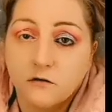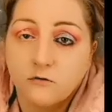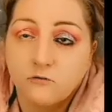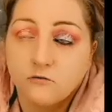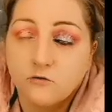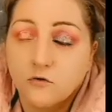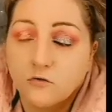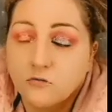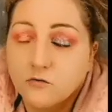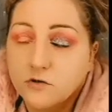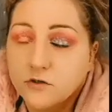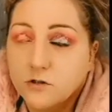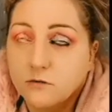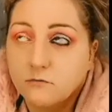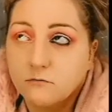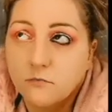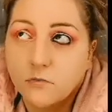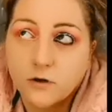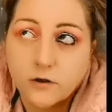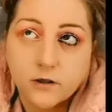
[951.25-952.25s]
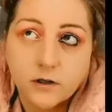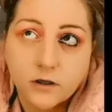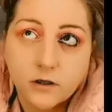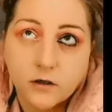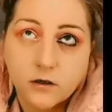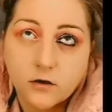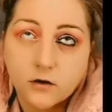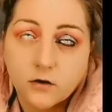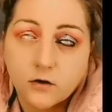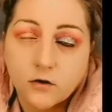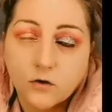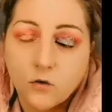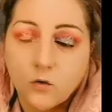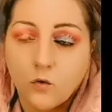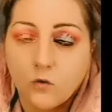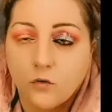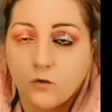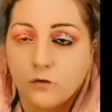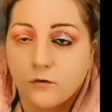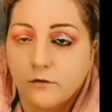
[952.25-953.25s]
you know somebody
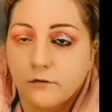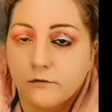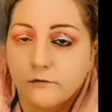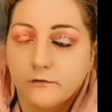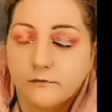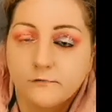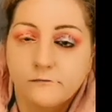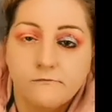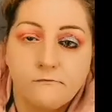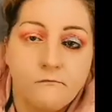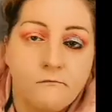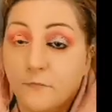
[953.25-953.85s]
or